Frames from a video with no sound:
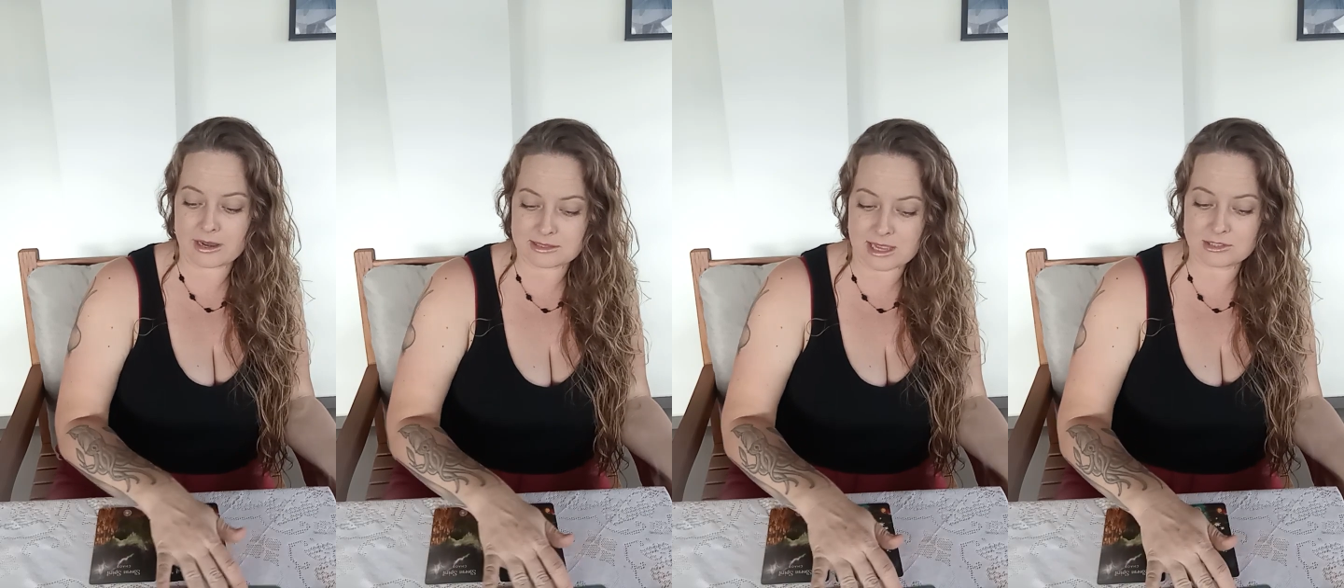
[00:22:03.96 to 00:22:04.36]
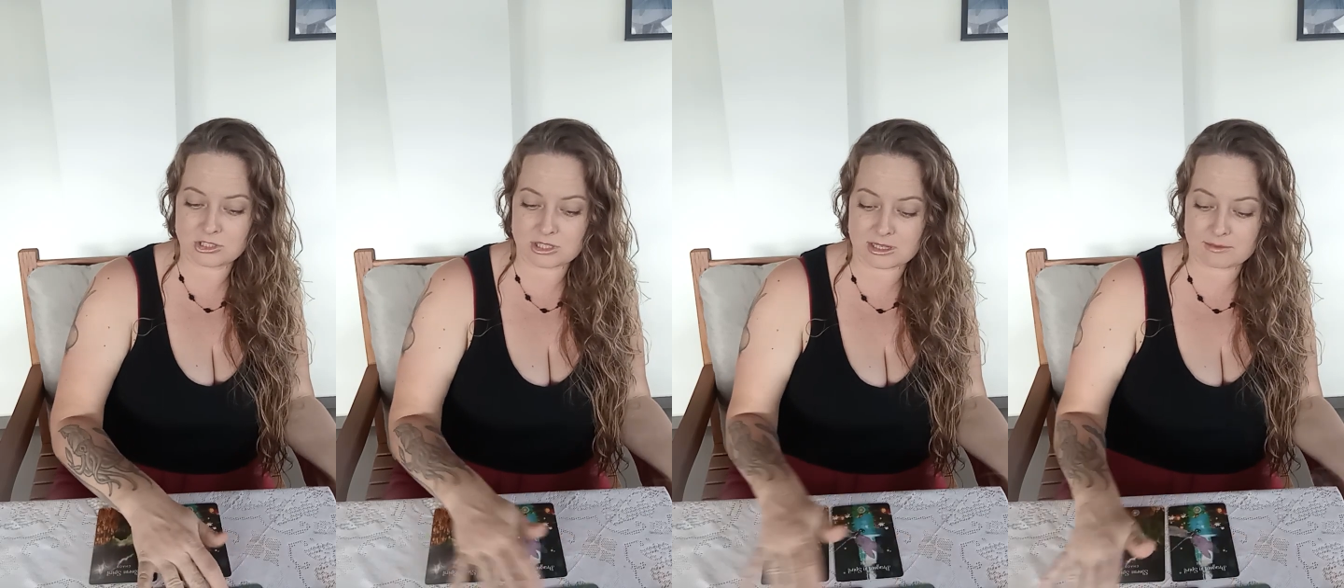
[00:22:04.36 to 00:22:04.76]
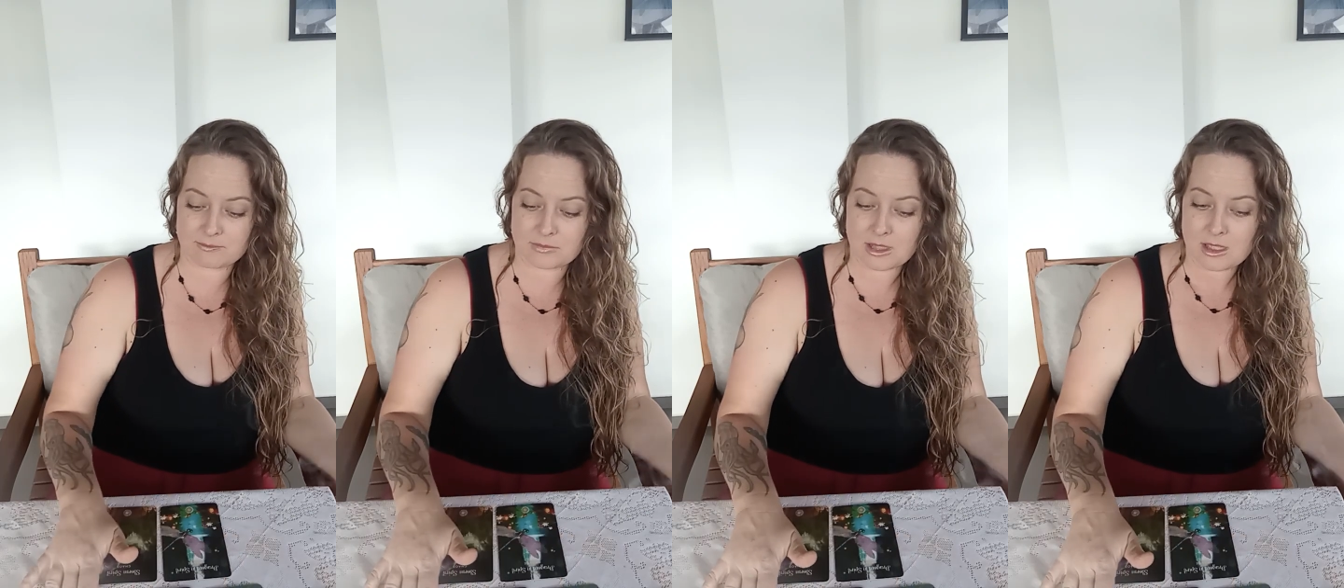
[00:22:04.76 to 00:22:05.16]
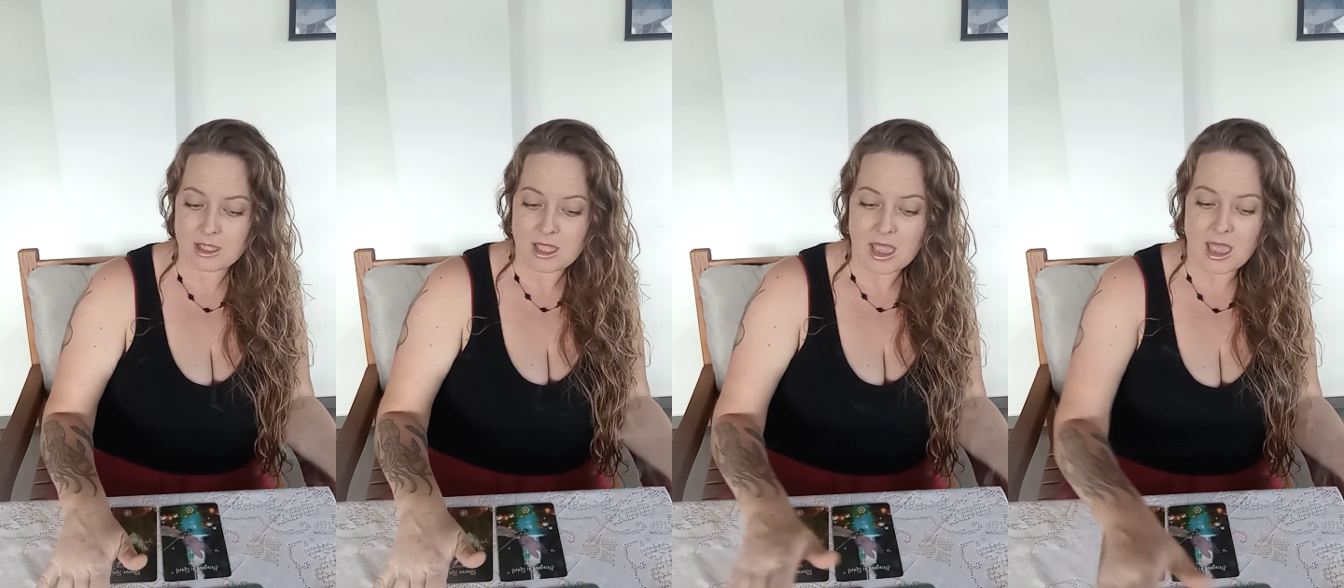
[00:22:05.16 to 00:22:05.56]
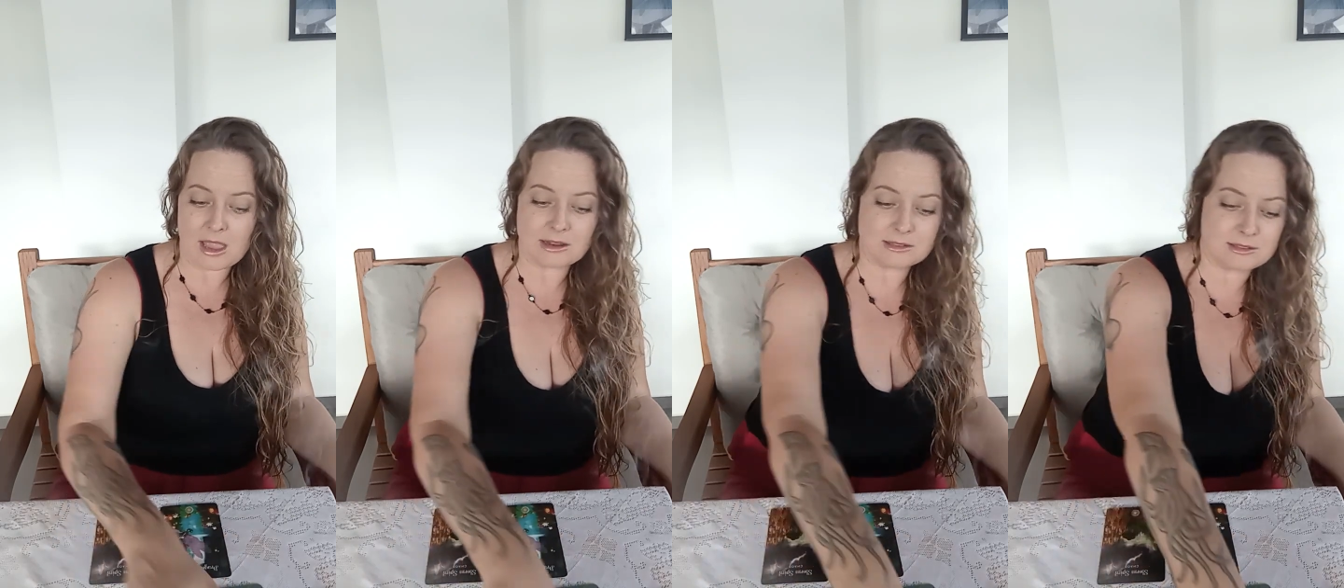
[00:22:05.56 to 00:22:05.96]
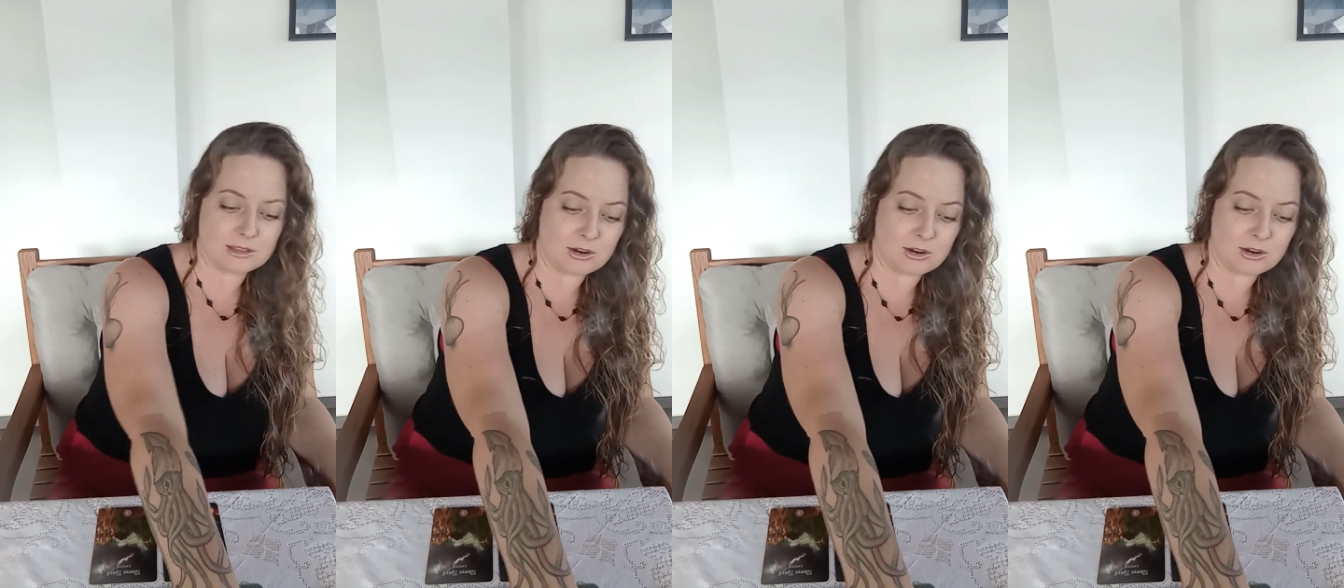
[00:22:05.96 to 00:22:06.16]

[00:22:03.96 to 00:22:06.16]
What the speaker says: and attention. And